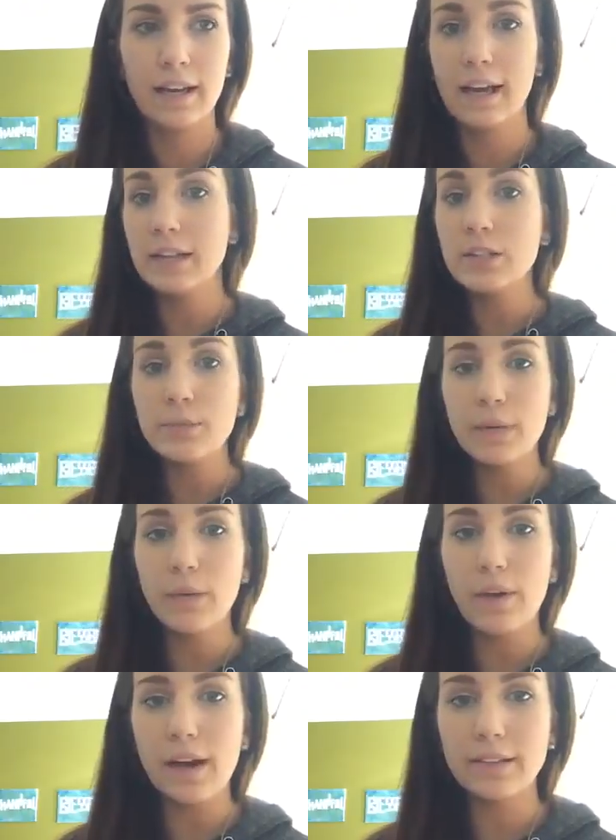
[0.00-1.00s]
And it took me a
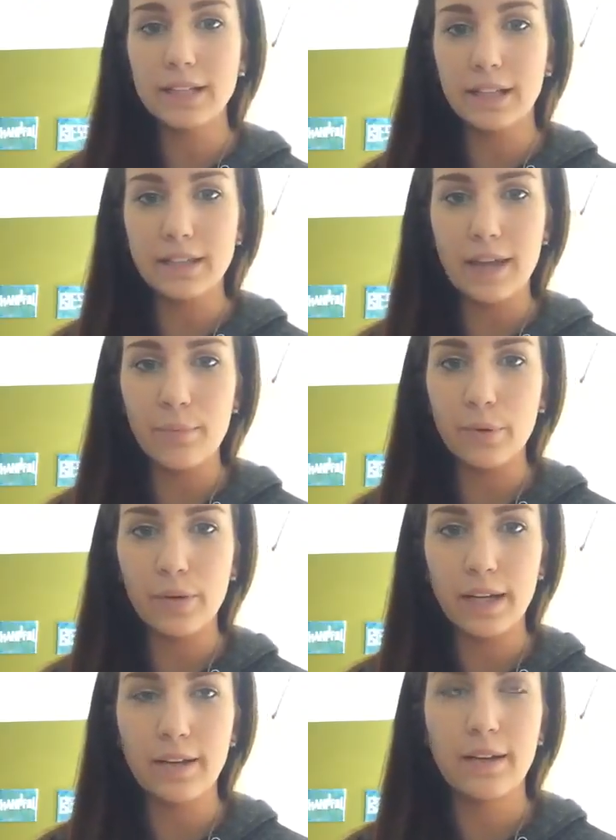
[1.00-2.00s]
while to get to that
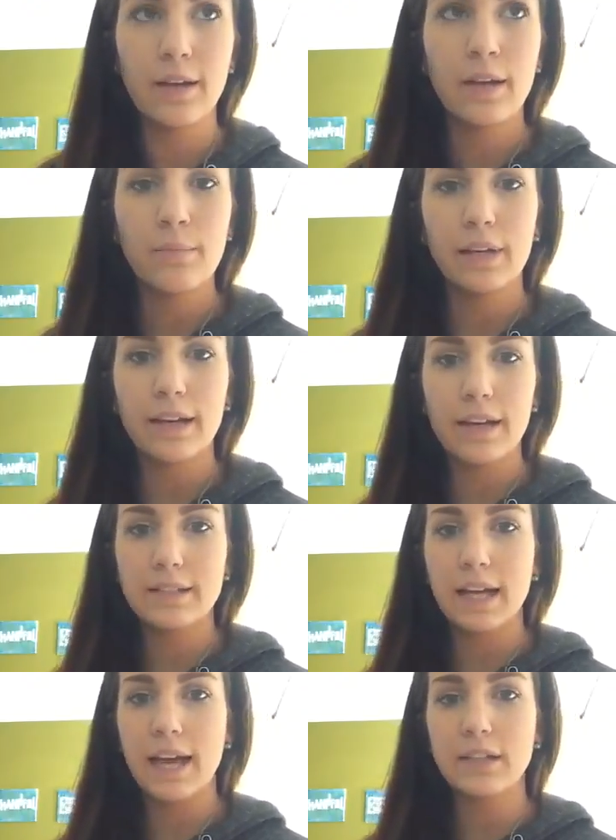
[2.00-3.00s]
point
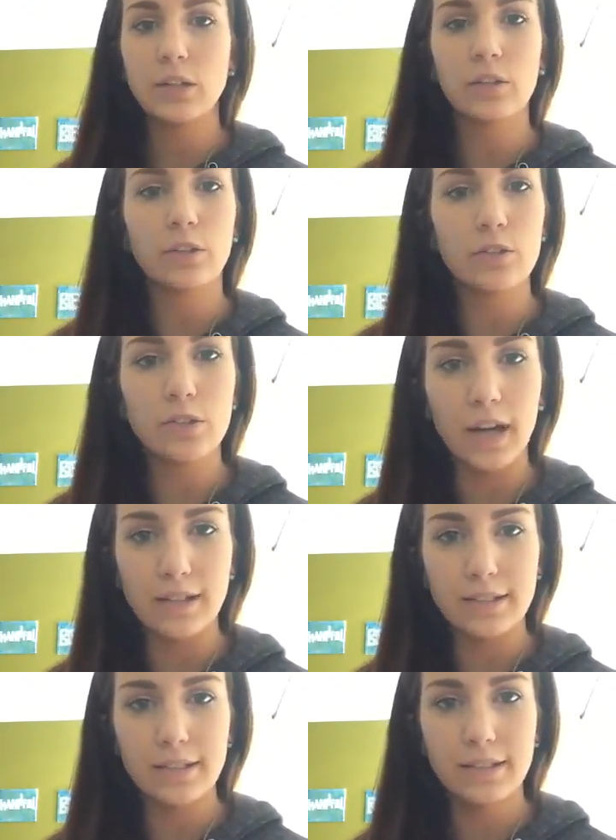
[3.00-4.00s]
because I had to earn their
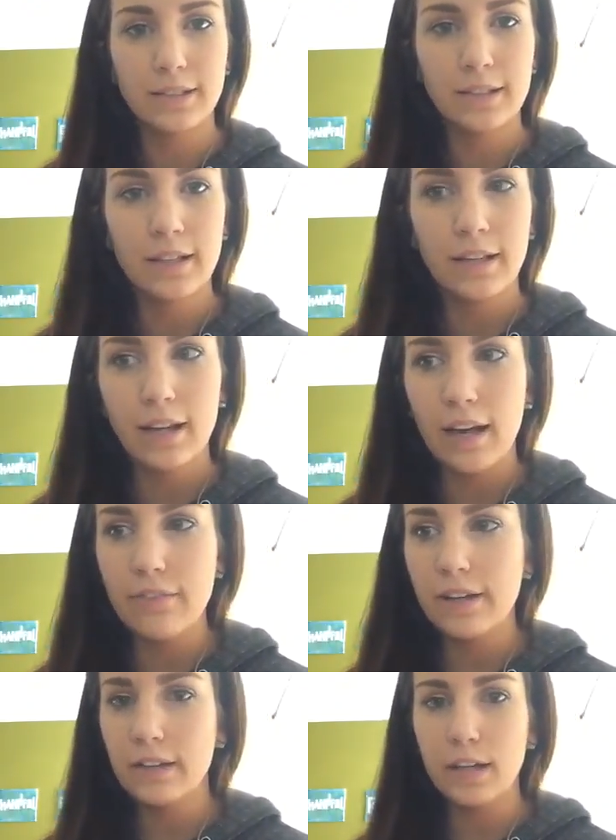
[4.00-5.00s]
trust. I
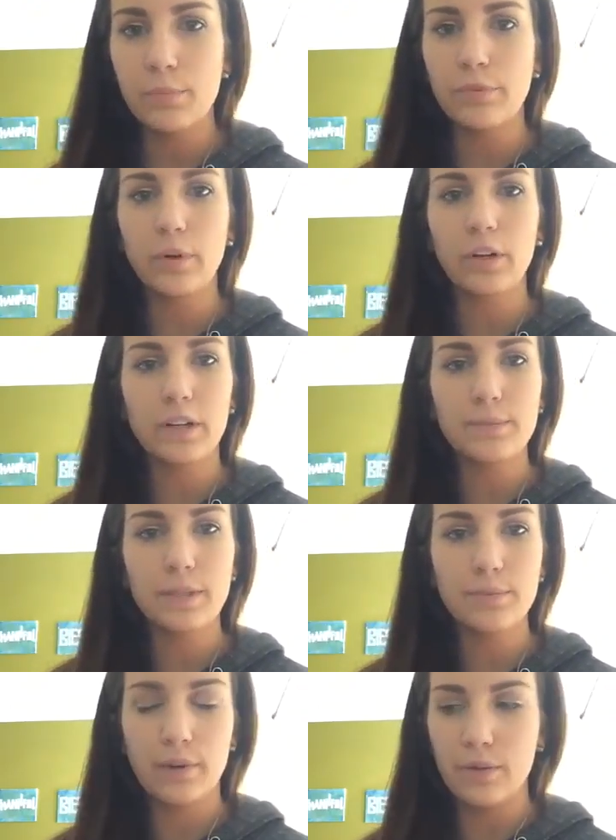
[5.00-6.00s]
found like before
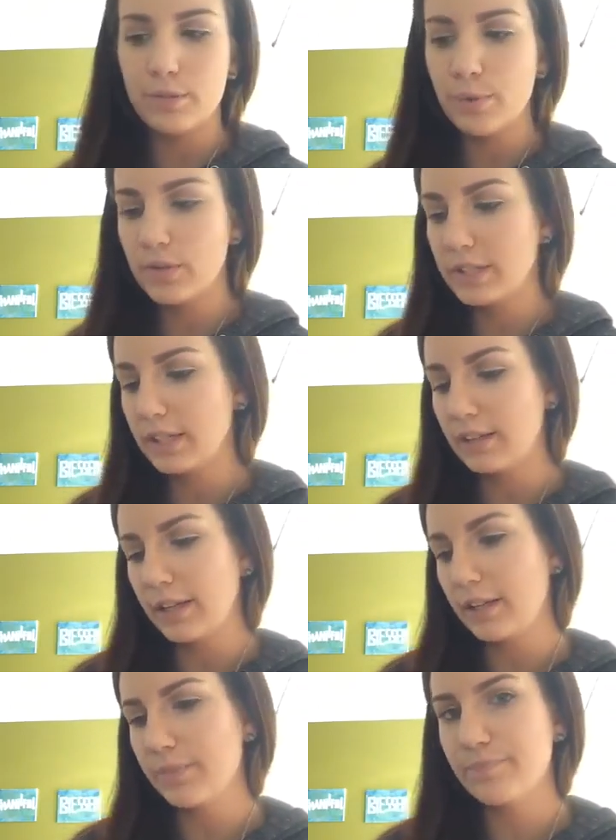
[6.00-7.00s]
Christmas when I was posting
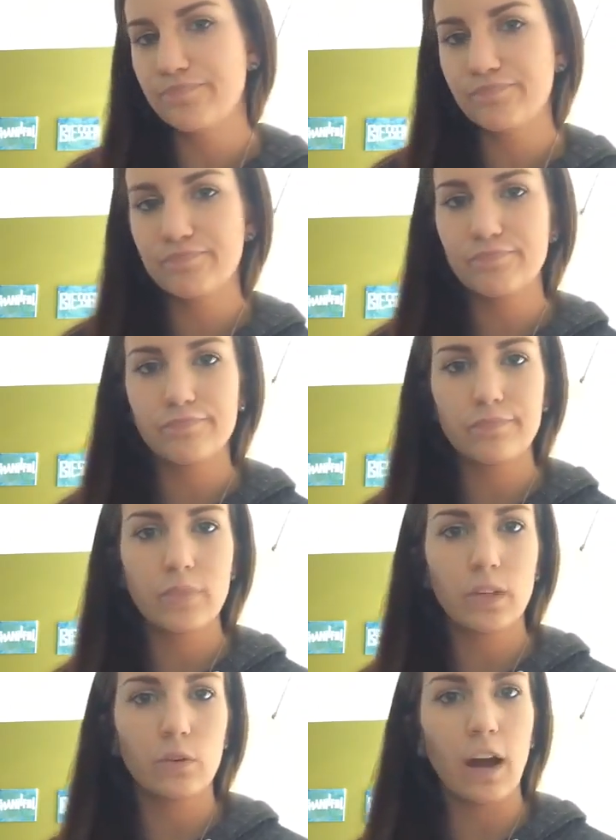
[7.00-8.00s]
like
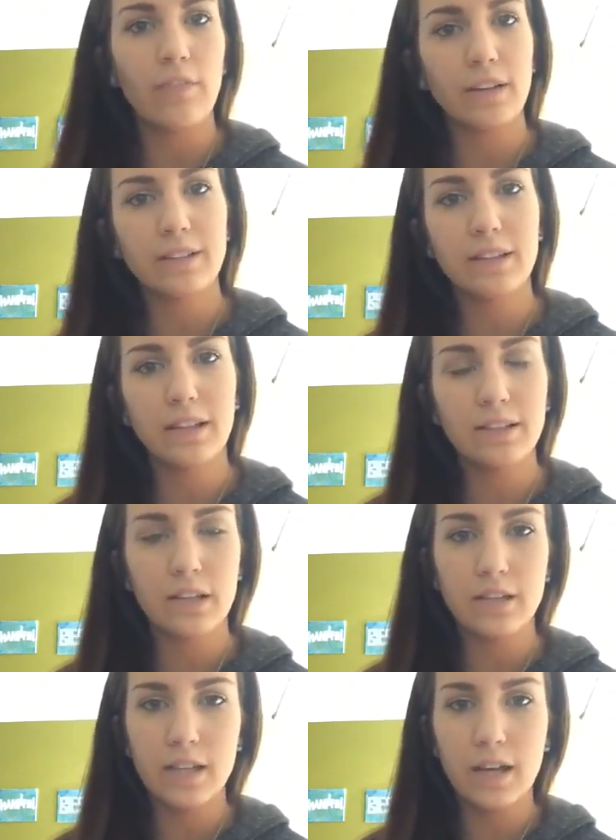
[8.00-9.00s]
graphics and things
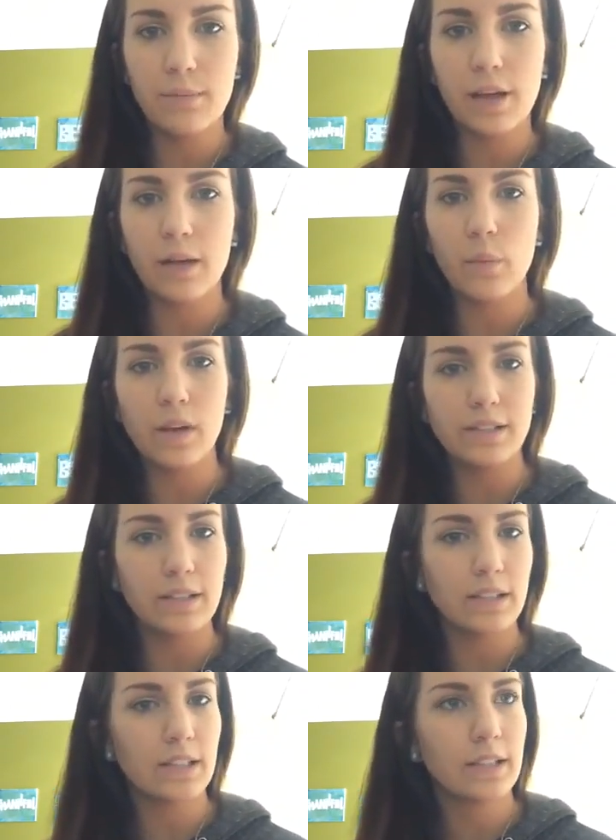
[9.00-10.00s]
all the time, it
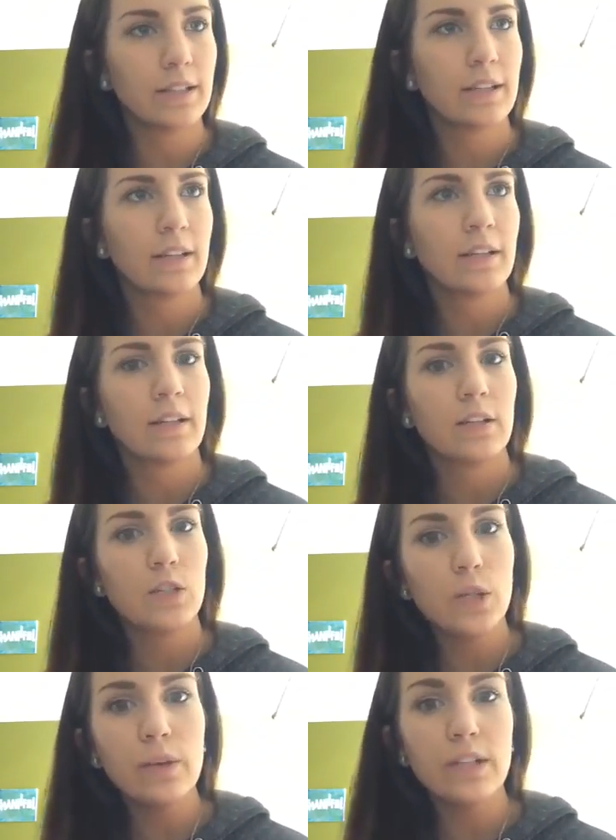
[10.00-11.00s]
wasn't
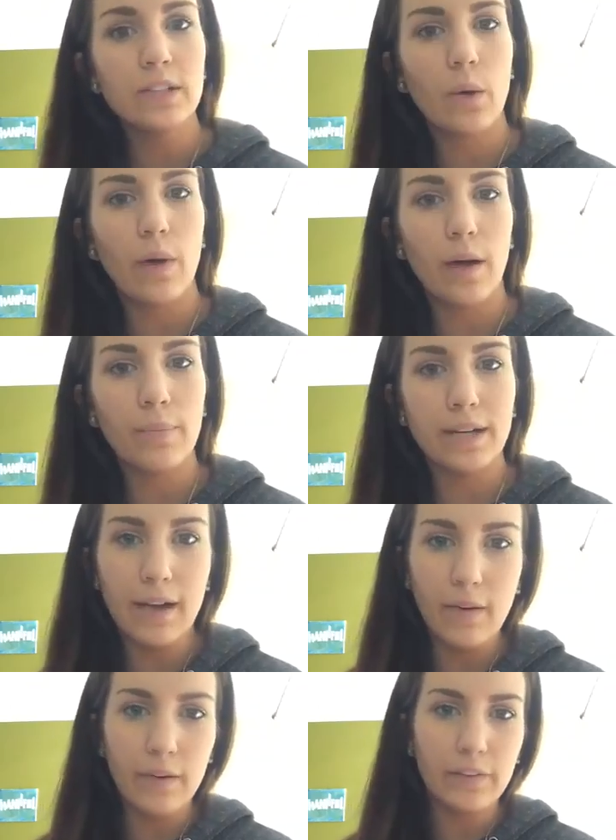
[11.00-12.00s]
doing so well, but
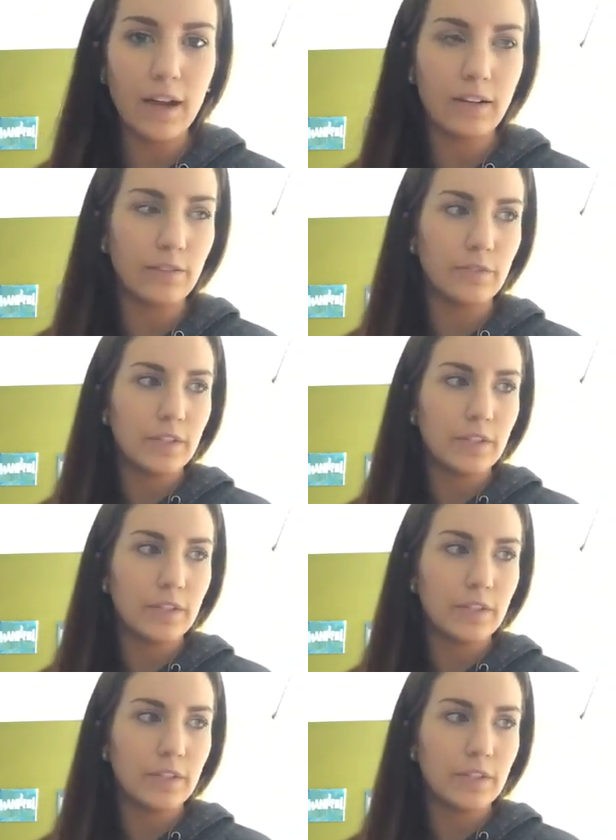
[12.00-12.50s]
now I've kind of